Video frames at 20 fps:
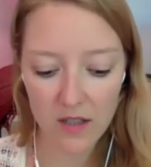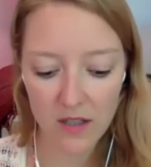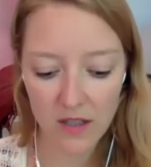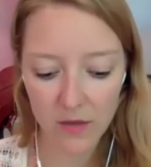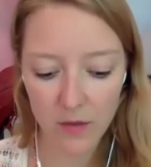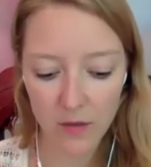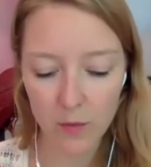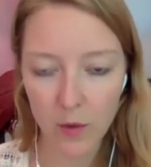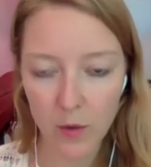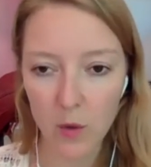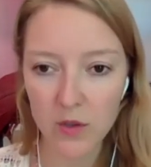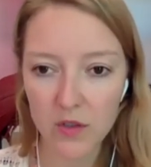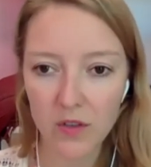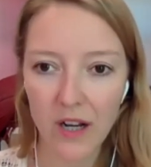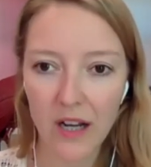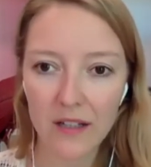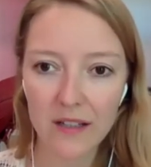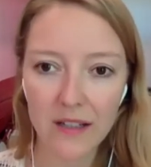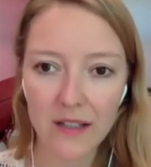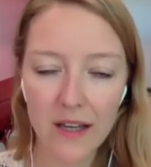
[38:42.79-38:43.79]
Like from
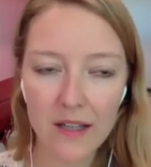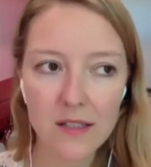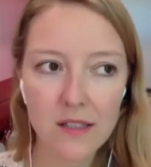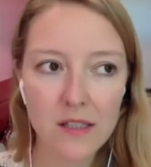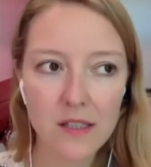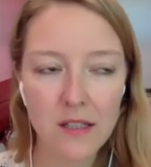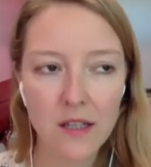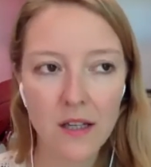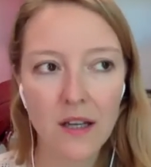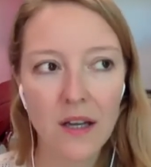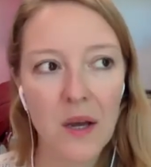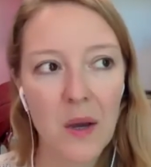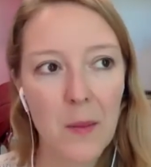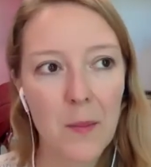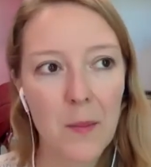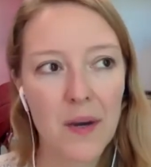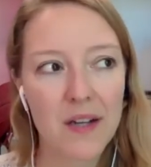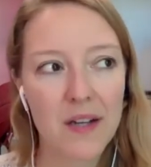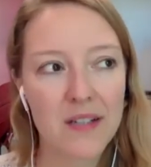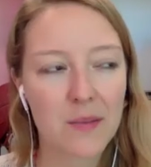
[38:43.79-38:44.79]
postgrad, yes,
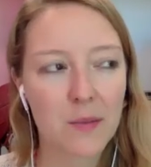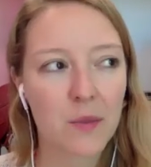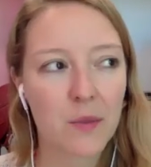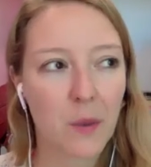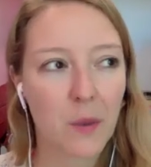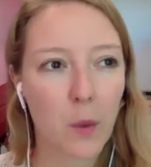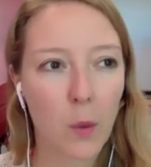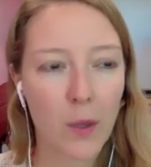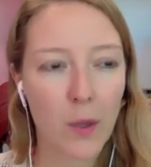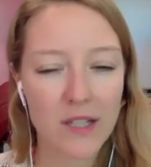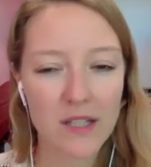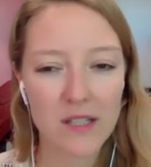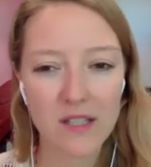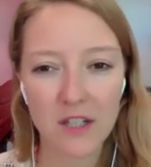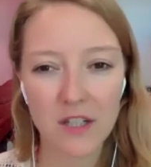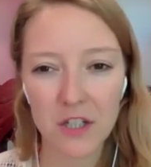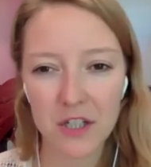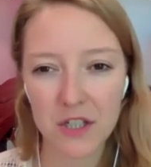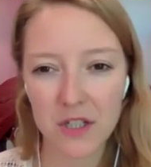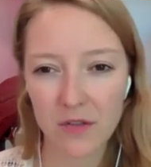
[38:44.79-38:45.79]
but we all went in
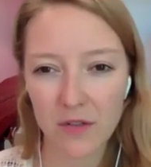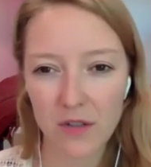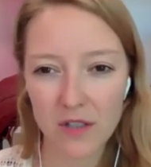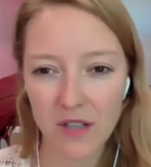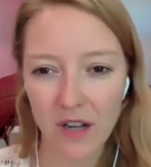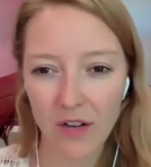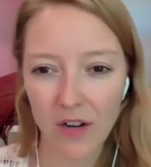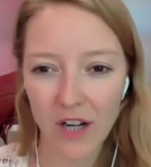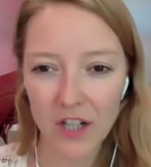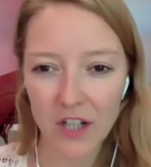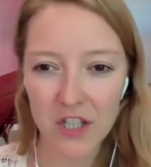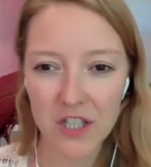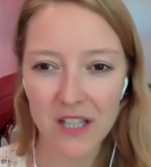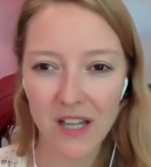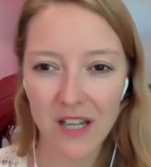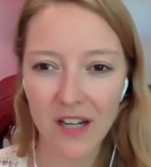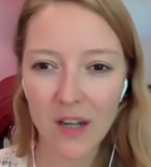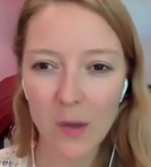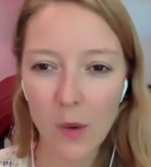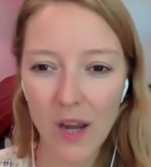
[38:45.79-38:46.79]
such different directions
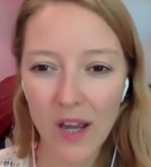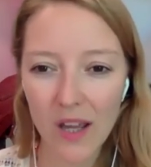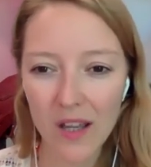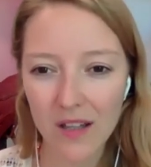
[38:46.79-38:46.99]
anyway